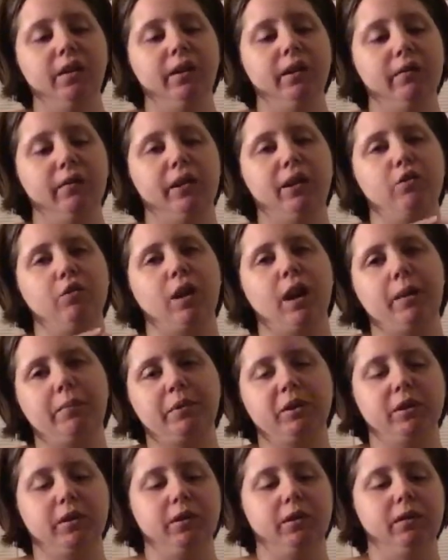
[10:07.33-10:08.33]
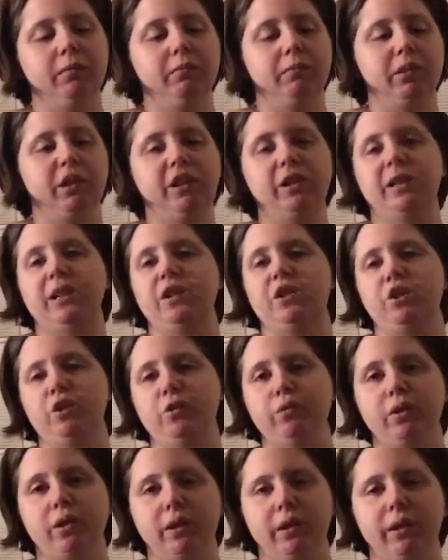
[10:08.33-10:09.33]
if he drops them, because he
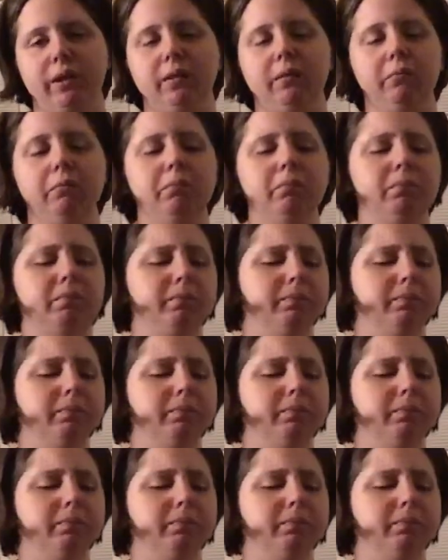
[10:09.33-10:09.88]
chews on them,